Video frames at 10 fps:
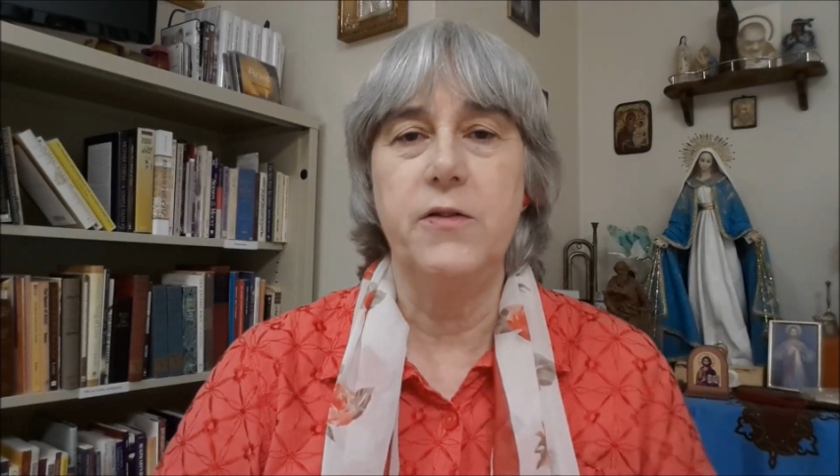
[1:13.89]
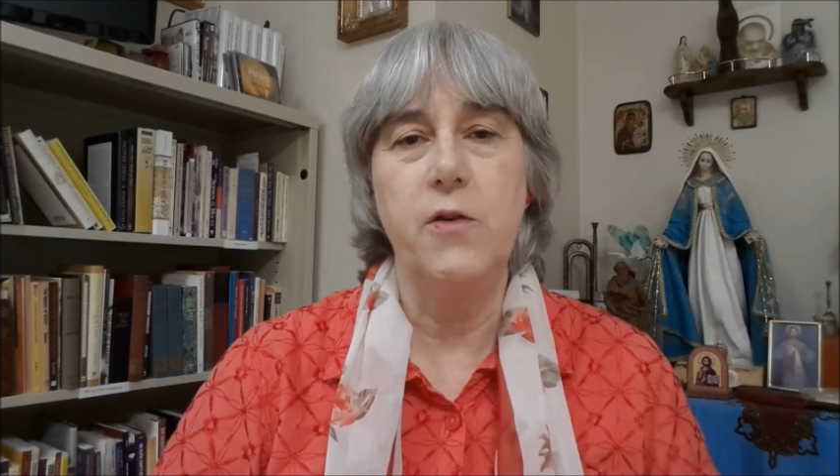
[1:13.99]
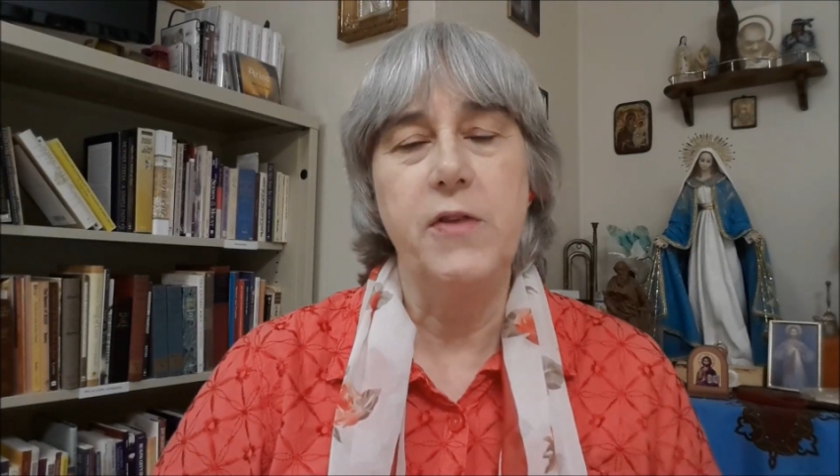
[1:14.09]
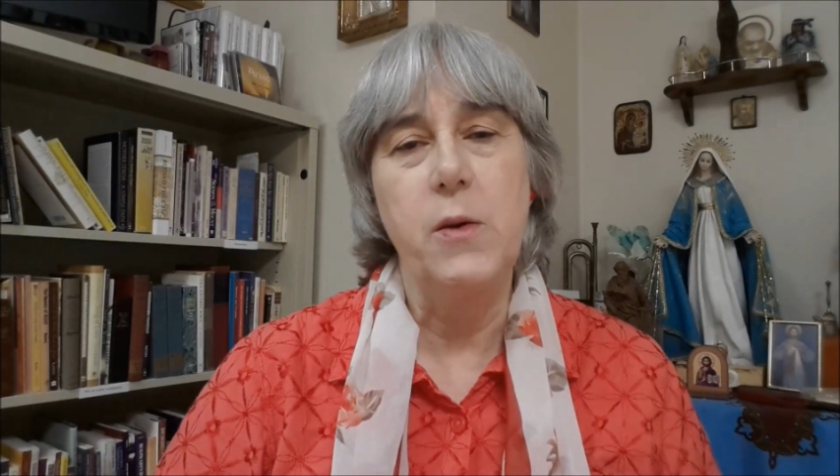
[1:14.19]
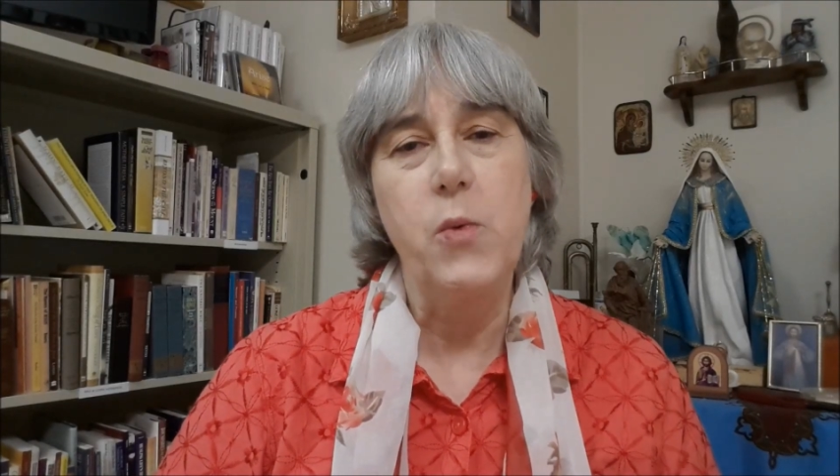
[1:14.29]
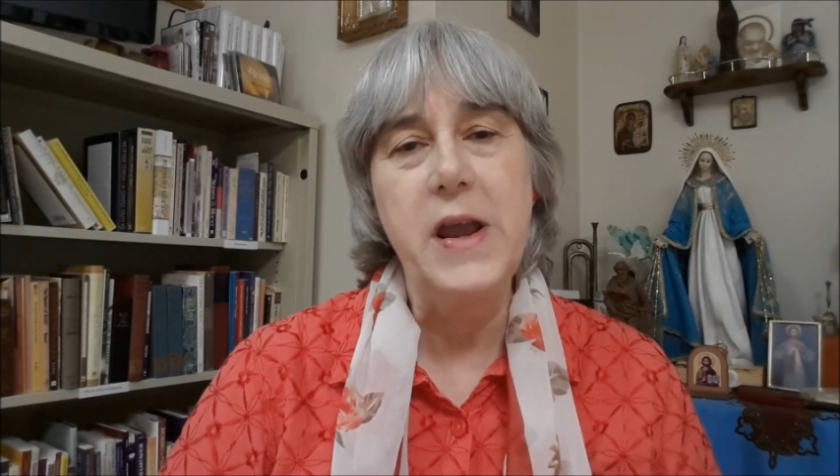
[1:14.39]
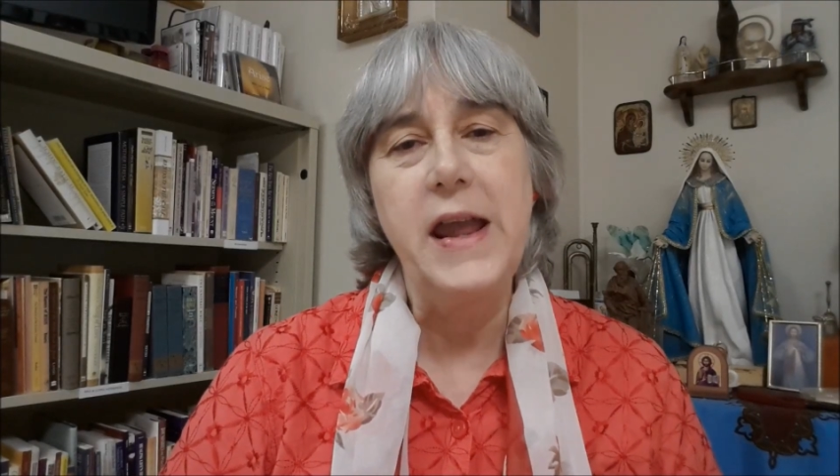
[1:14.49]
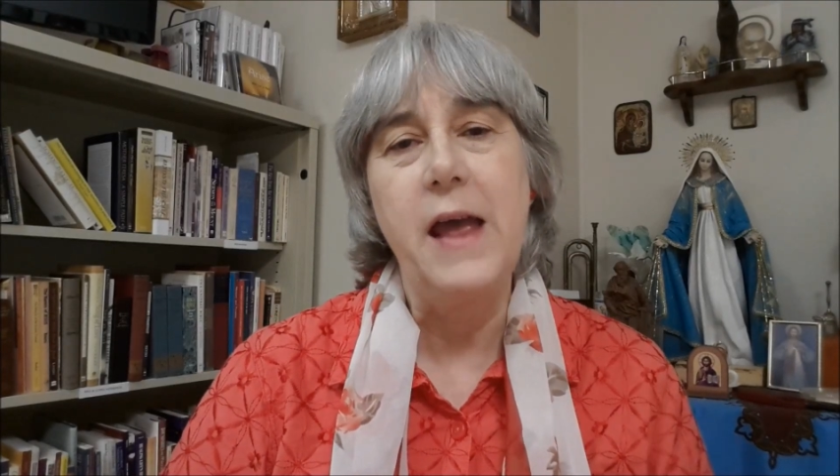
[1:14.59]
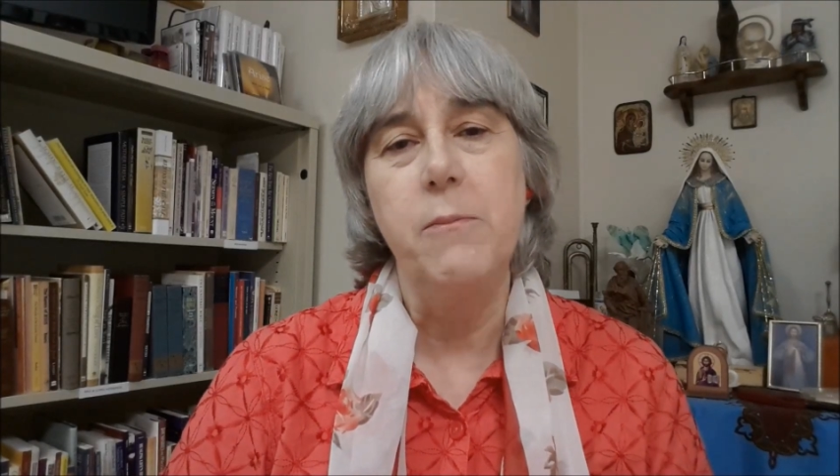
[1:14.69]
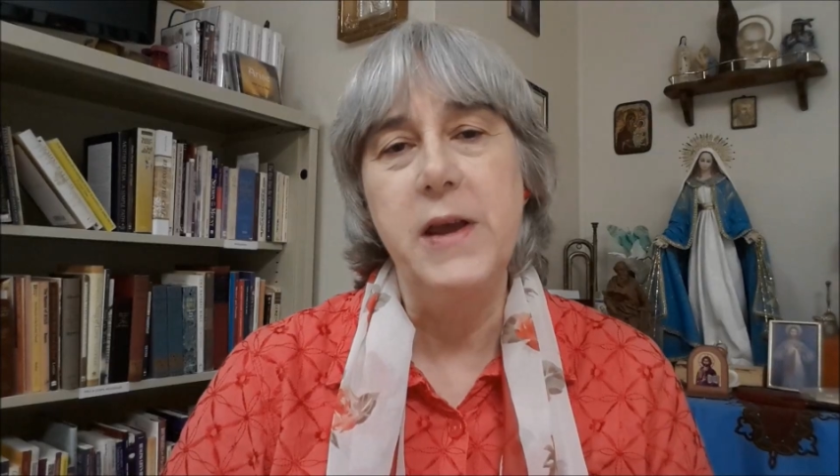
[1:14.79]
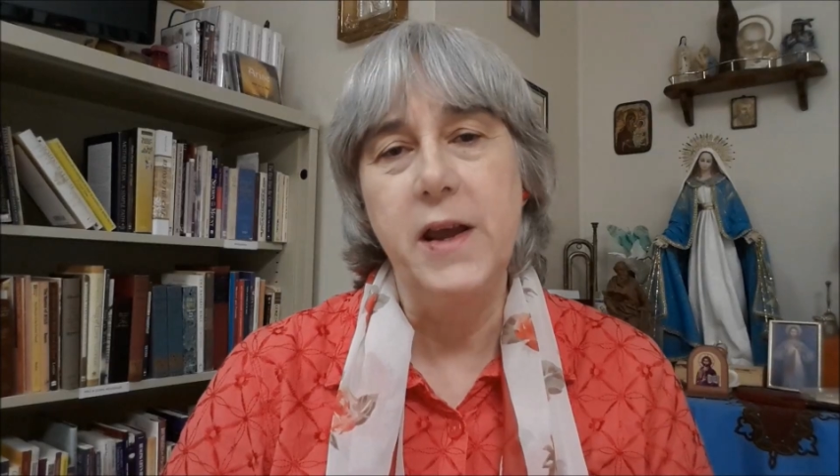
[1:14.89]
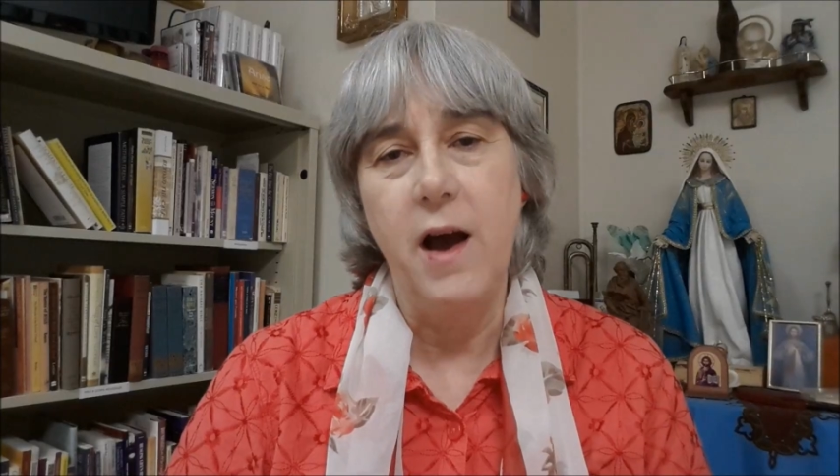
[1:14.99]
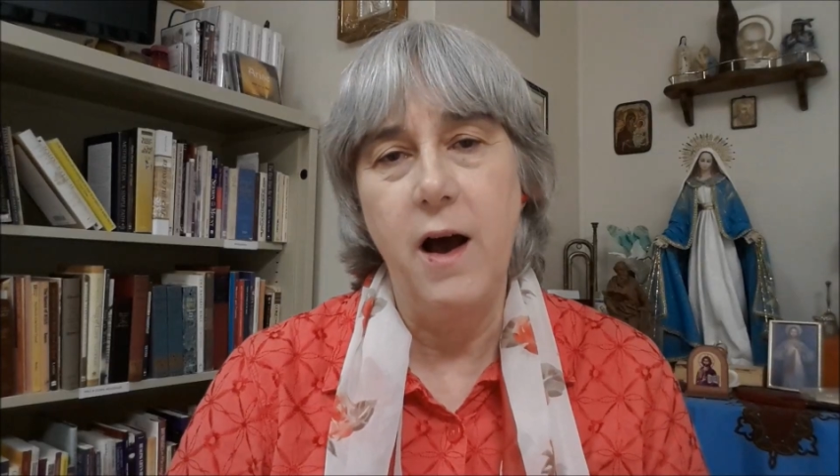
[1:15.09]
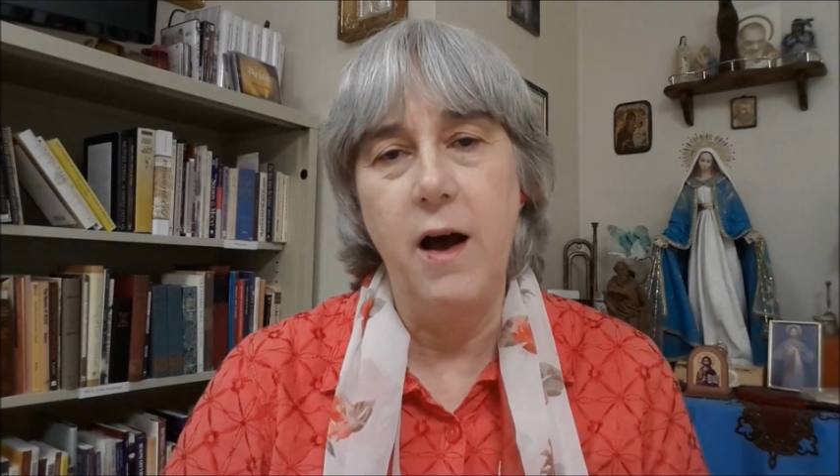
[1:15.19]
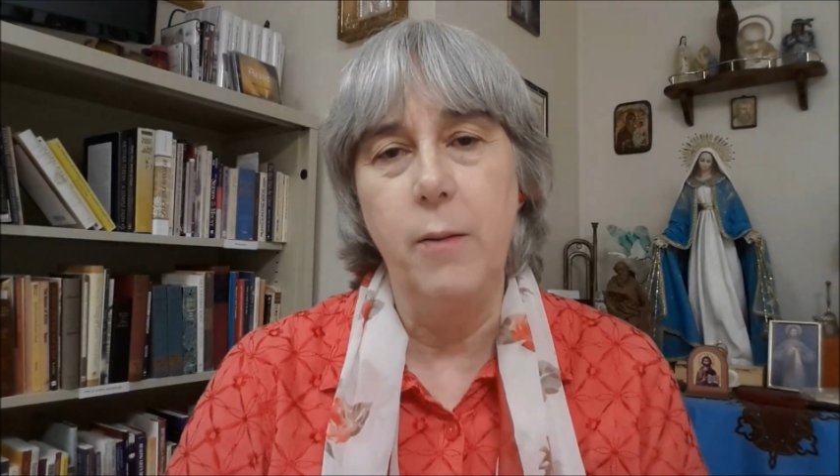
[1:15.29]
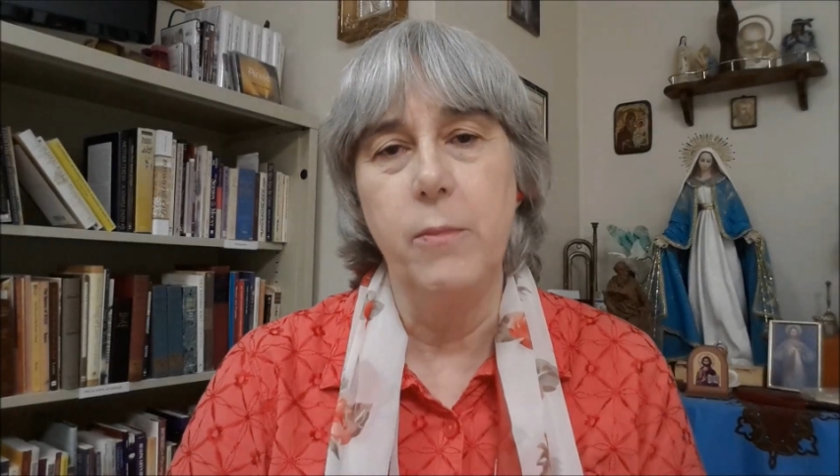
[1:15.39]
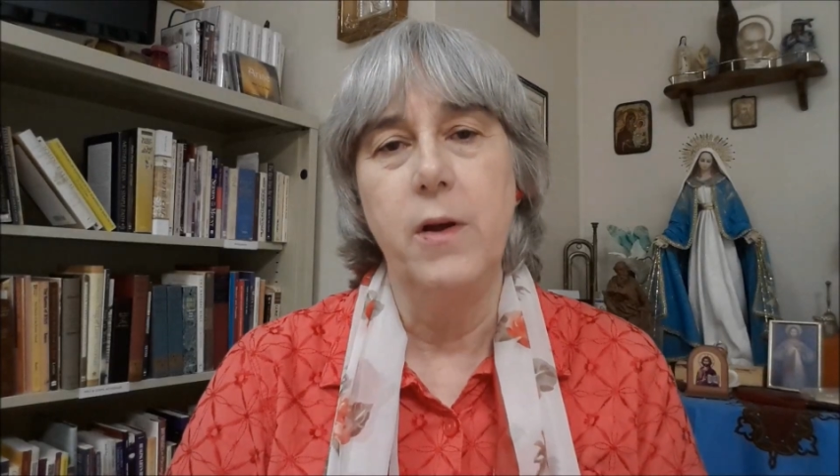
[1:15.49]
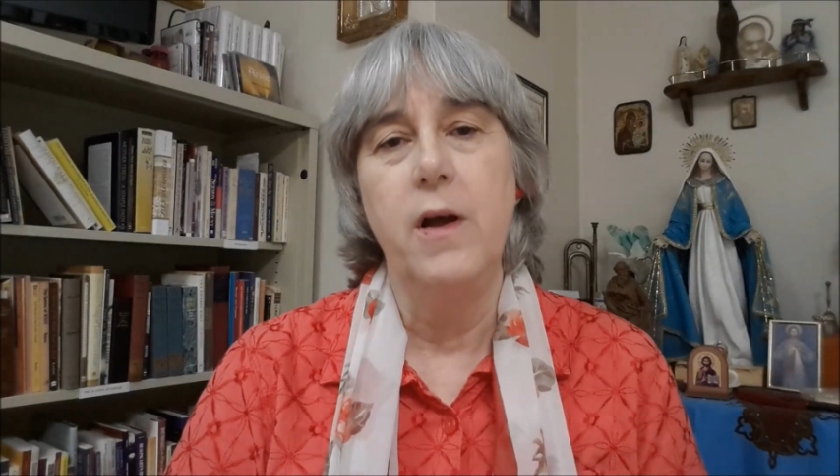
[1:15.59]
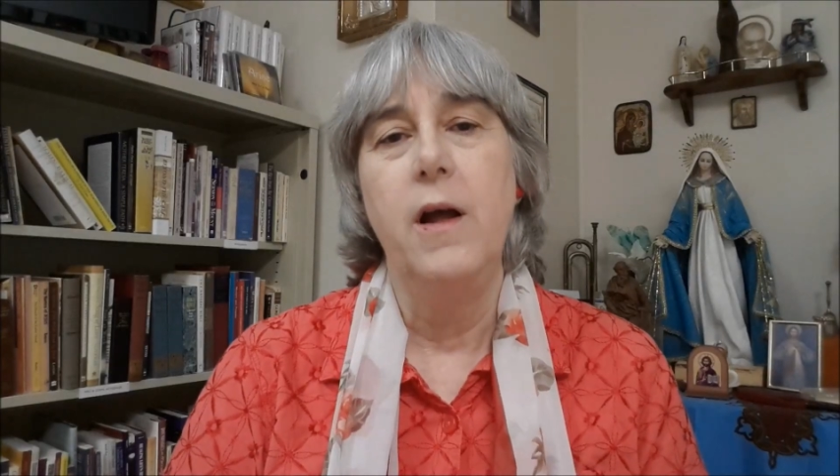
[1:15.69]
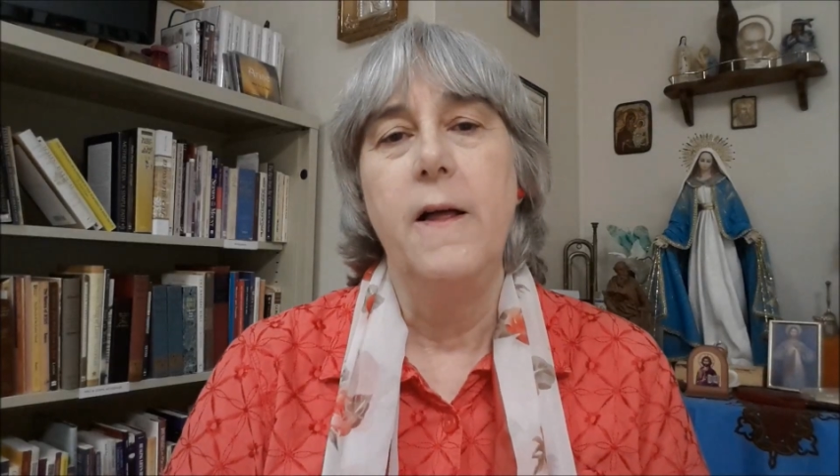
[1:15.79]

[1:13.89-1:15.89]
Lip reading: so that we can become